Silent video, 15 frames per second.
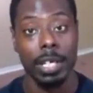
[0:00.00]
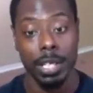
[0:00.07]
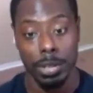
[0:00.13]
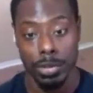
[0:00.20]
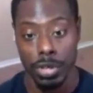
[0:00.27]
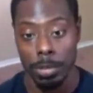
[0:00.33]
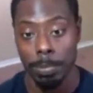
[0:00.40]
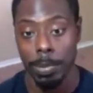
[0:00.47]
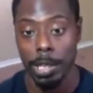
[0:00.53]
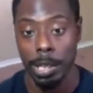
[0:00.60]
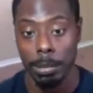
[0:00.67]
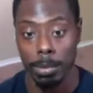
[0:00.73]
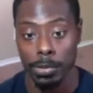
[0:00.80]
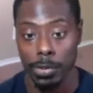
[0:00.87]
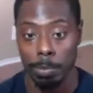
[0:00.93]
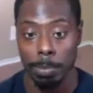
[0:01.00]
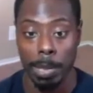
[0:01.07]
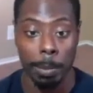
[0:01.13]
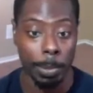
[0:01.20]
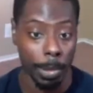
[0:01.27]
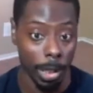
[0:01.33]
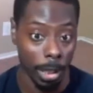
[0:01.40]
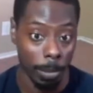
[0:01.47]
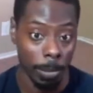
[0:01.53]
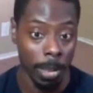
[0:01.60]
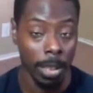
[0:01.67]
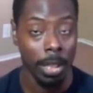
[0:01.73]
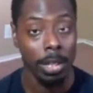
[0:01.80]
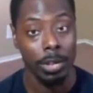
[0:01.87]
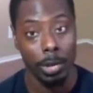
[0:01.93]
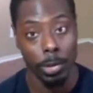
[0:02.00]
then you should be able to bump it up